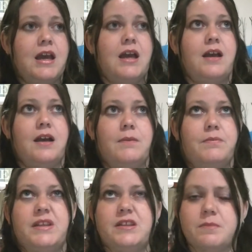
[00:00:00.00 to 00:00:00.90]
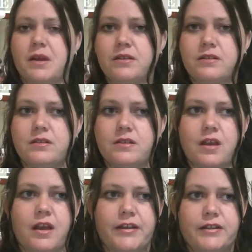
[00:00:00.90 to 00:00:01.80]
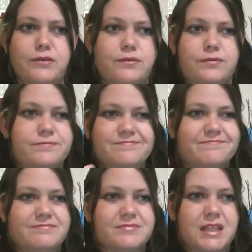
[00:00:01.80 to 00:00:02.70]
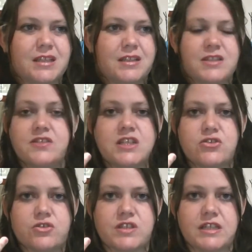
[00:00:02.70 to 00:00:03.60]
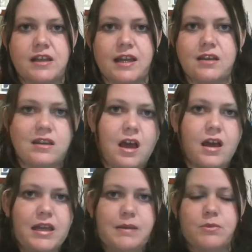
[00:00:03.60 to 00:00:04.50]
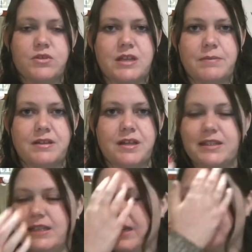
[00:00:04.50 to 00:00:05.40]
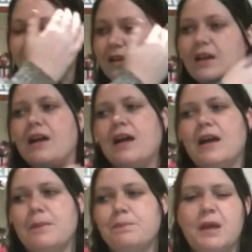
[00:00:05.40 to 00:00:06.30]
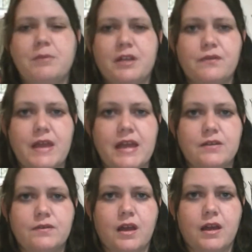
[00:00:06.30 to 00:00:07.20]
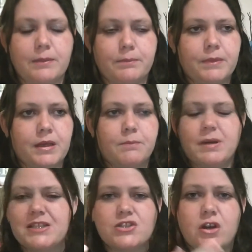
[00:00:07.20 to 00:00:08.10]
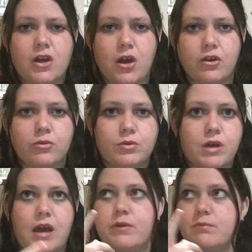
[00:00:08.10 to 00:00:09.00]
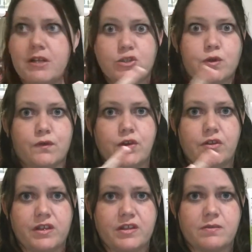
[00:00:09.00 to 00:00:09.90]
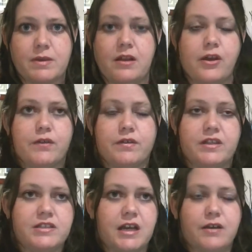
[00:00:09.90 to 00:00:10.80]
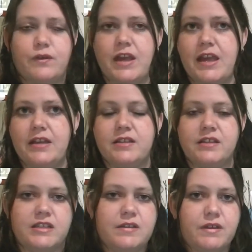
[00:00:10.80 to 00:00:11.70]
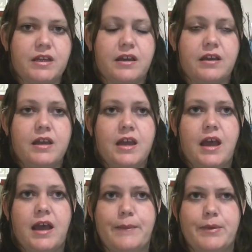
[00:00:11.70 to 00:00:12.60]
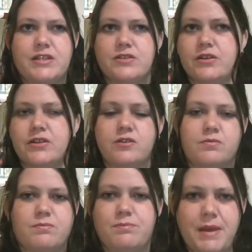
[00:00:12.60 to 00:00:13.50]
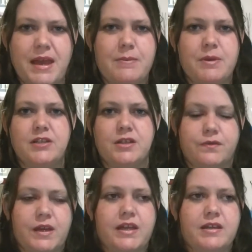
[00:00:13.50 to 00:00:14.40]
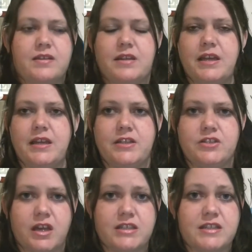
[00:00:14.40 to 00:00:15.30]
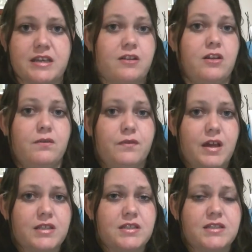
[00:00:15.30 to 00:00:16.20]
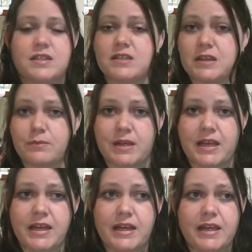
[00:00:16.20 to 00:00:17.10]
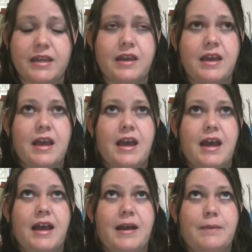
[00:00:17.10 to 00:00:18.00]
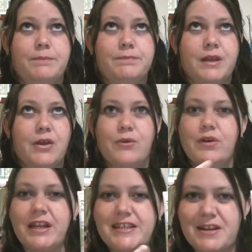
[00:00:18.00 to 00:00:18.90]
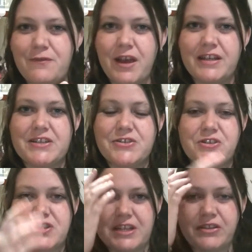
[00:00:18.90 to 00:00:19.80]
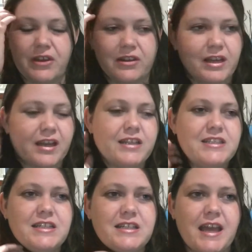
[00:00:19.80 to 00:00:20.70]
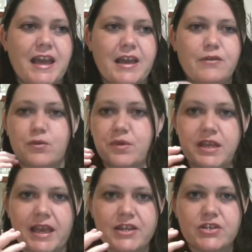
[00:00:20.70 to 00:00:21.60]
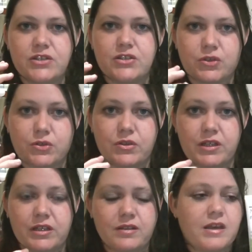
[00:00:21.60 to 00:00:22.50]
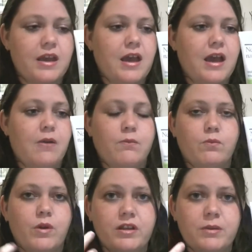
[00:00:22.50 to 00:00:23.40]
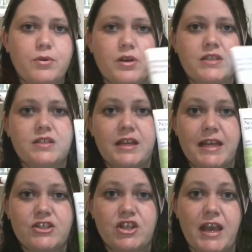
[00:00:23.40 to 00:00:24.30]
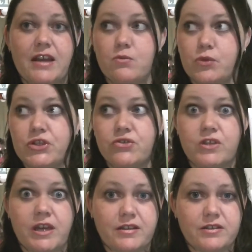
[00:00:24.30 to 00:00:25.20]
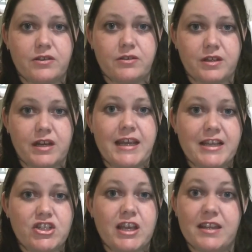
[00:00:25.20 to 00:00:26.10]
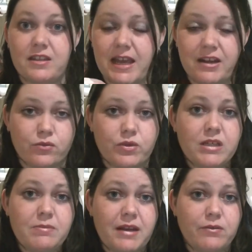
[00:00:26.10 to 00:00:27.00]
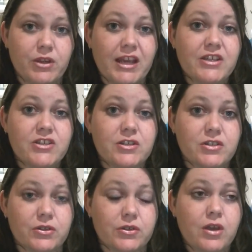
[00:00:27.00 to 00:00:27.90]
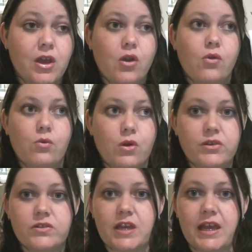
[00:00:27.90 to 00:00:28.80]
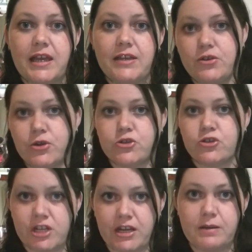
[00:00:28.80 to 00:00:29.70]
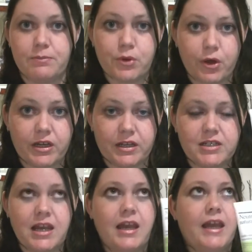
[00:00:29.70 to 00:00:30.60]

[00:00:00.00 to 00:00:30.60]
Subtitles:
It smells kind of citrusy, like lime or something like that. I'm not a fan of lime, but it's not horrible. I would much prefer this smell over the Dove and the Nivea. It's not as bam in your face, and it dies down a lot faster, doesn't give me a headache. What I did find interesting though, like, I didn't have a reaction to this. One of the products that I actually had, a moisturizer that I actually had that I had a really bad reaction to, was a Neutrogena product.